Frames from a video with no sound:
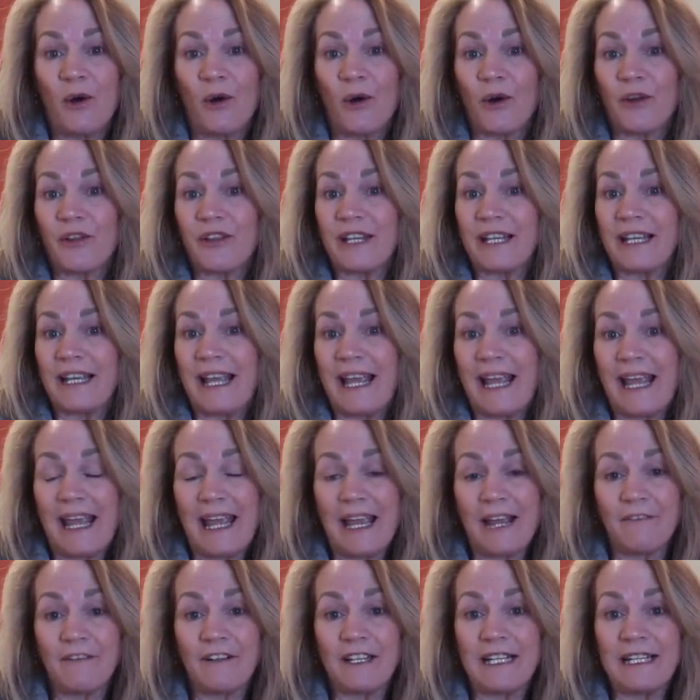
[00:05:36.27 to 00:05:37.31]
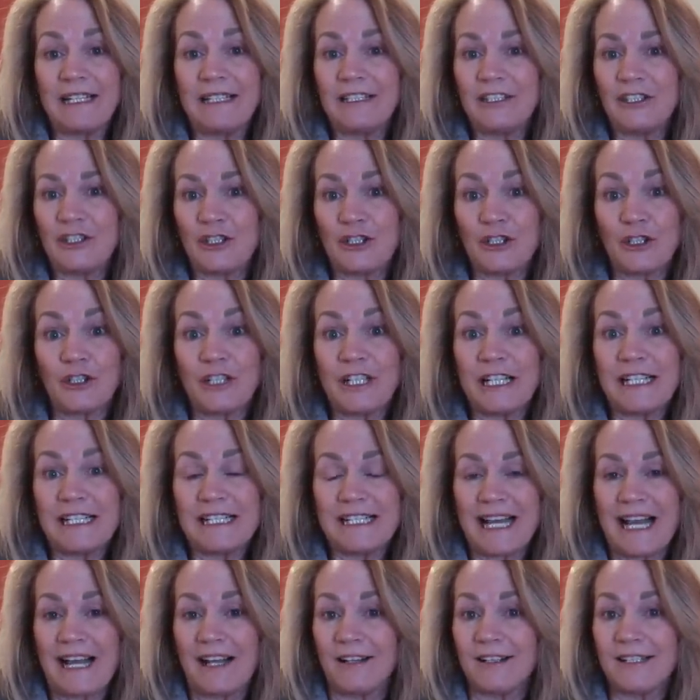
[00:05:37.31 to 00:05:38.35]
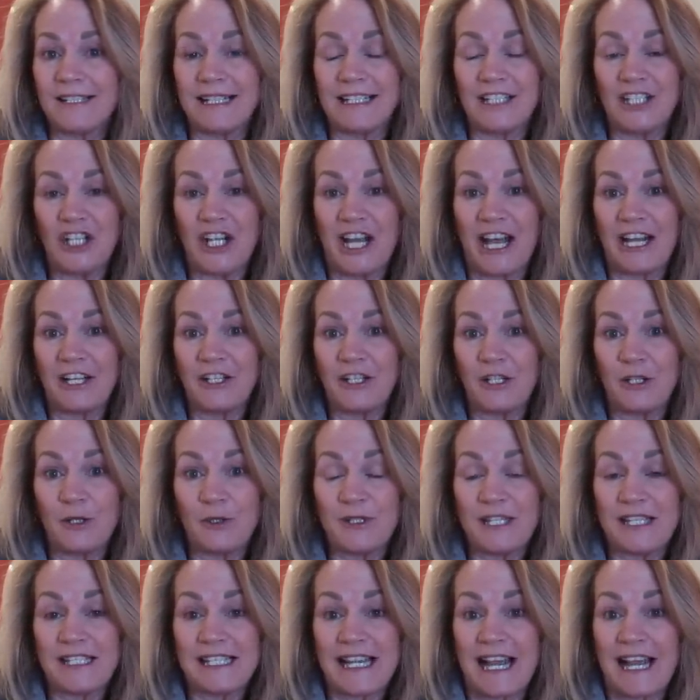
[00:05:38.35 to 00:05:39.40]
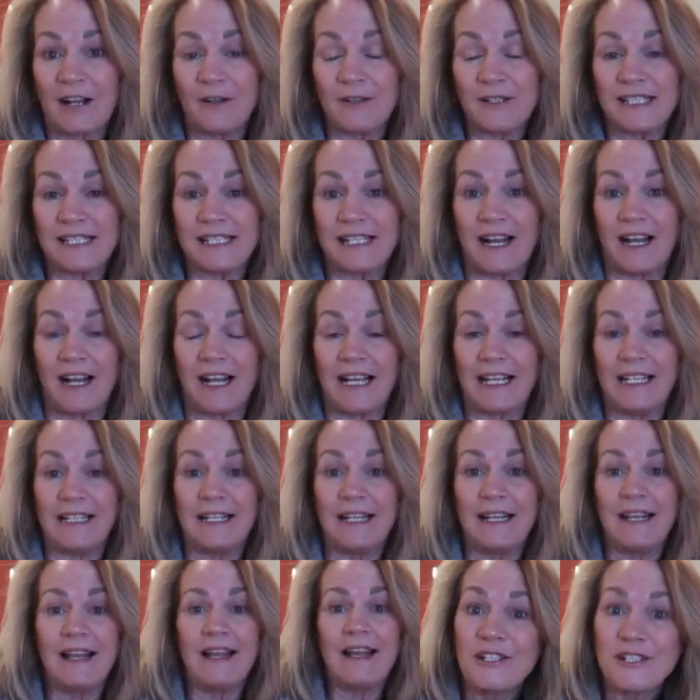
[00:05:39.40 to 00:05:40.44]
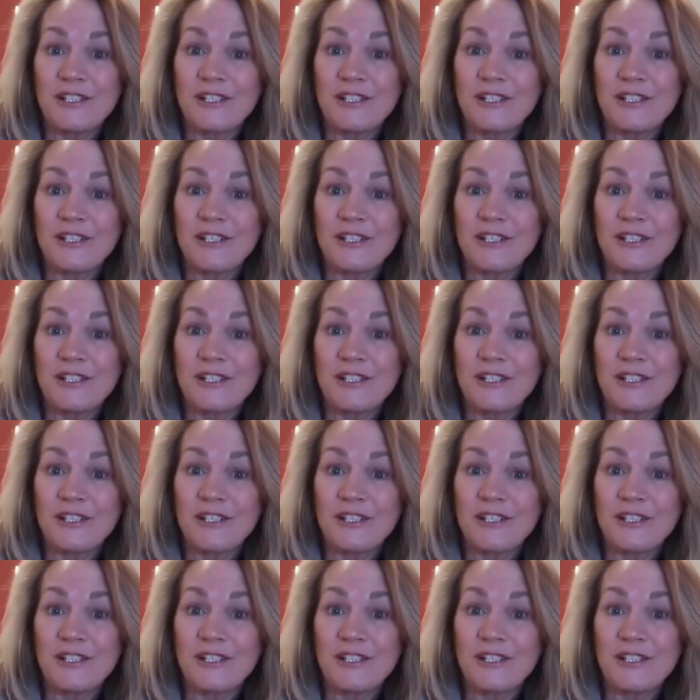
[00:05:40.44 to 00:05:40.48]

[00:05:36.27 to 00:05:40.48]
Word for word: or the heavy dirty towels that Chad uses outside.